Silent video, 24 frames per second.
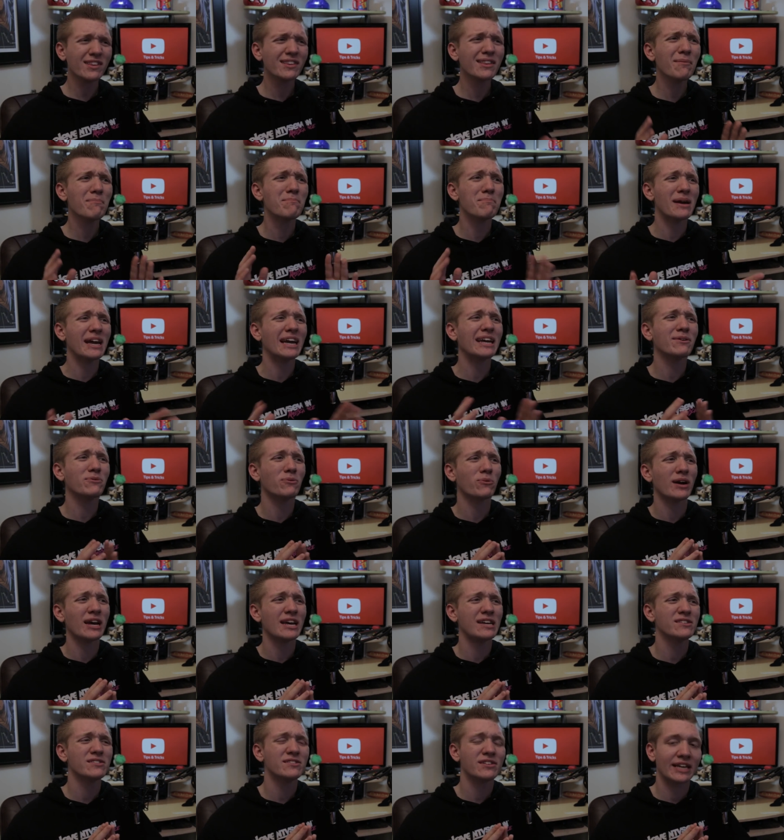of the main
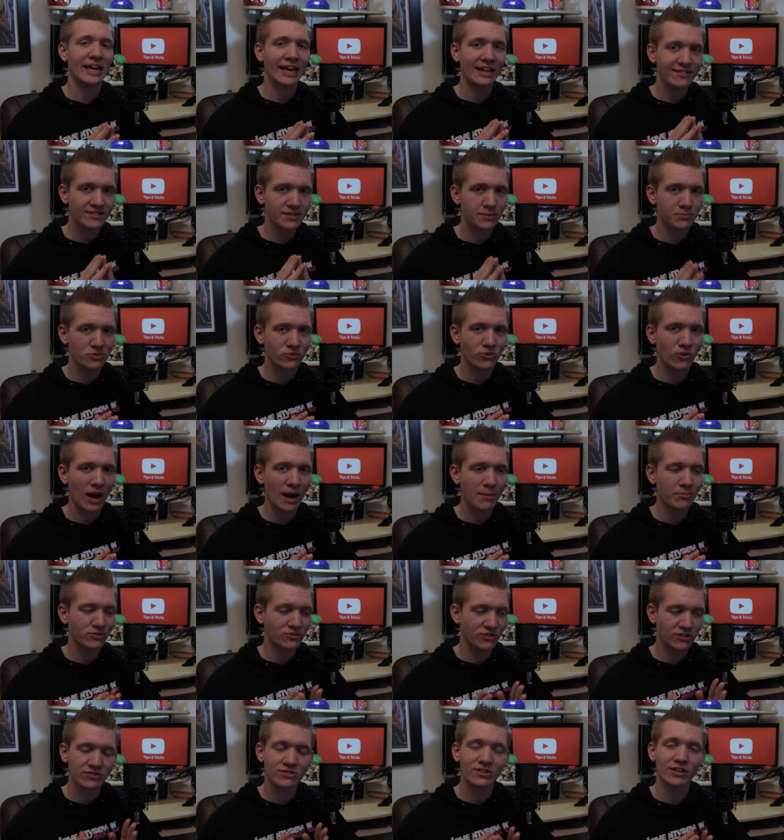ways to gain
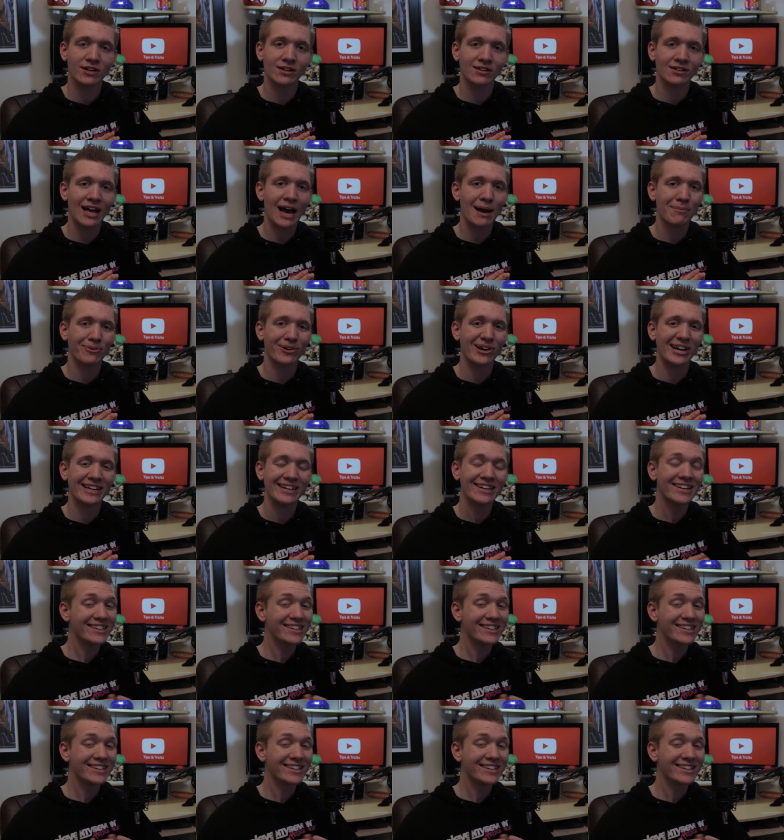subscribers is to collaborate,